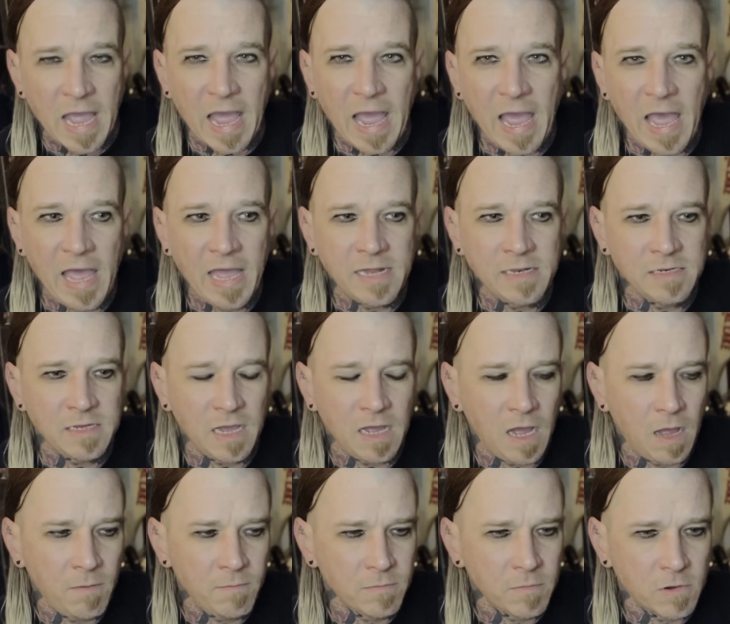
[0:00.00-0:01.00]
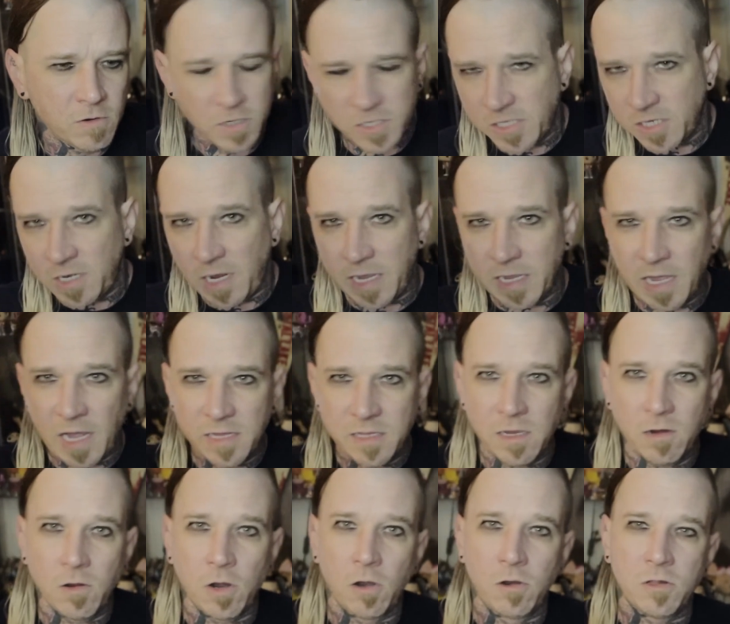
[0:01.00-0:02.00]
And Chris and I got
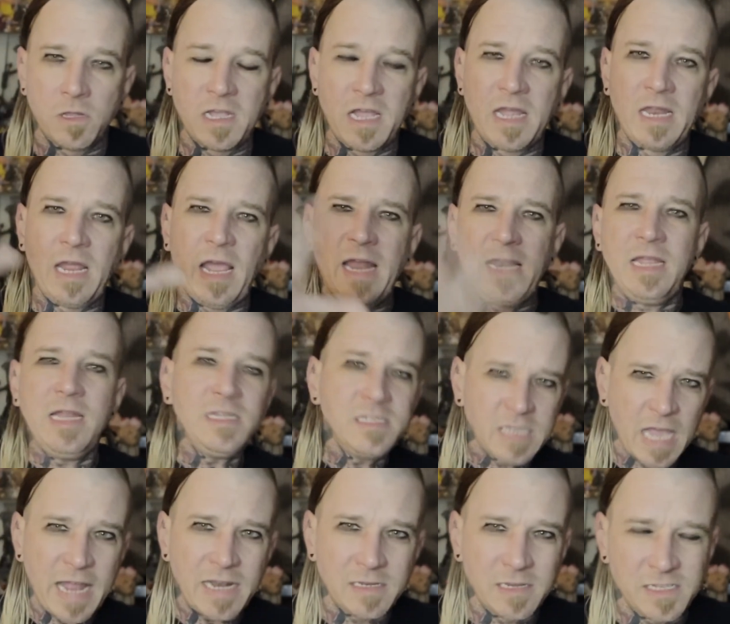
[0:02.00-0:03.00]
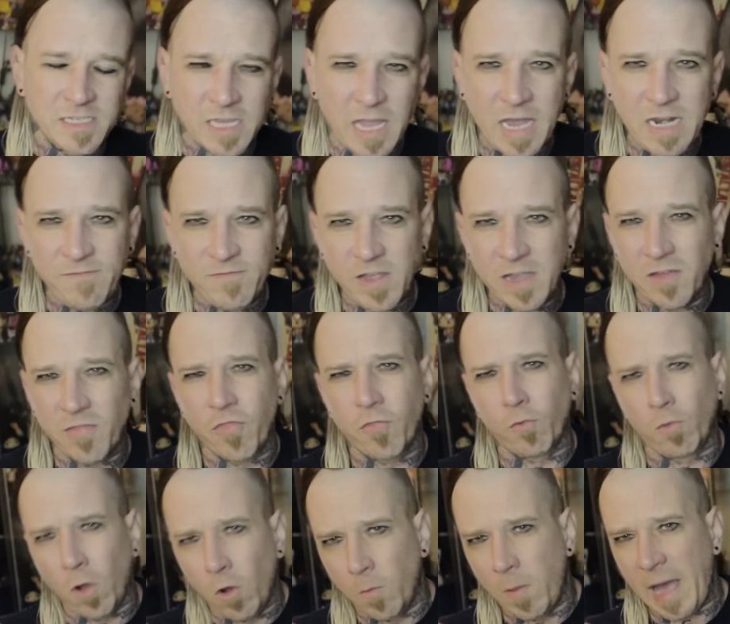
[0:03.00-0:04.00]
there early, and in Denton, it's kind of like a
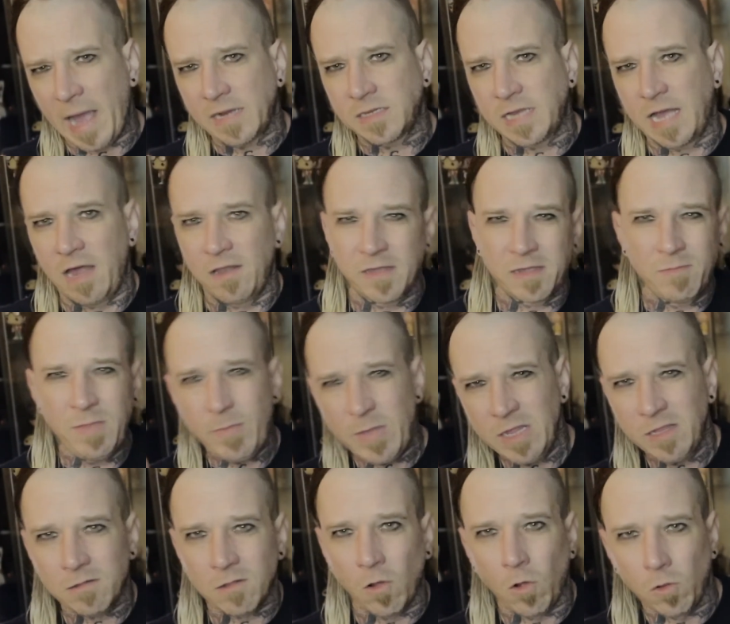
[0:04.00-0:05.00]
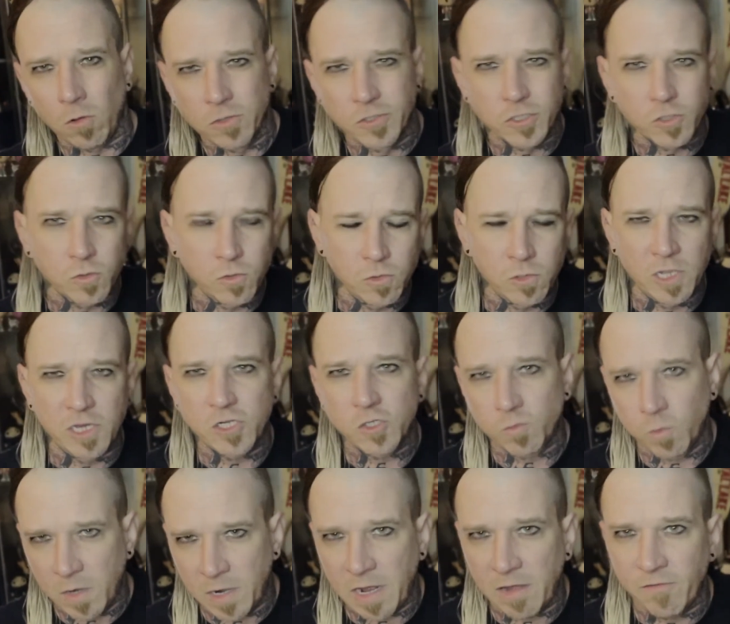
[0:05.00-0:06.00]
throwback town, like maybe a little old schoolish,
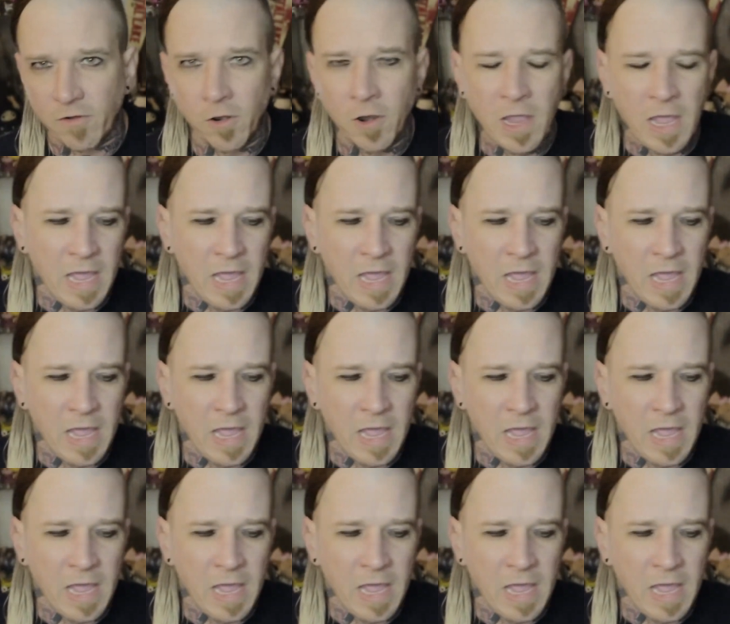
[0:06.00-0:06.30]
whatever,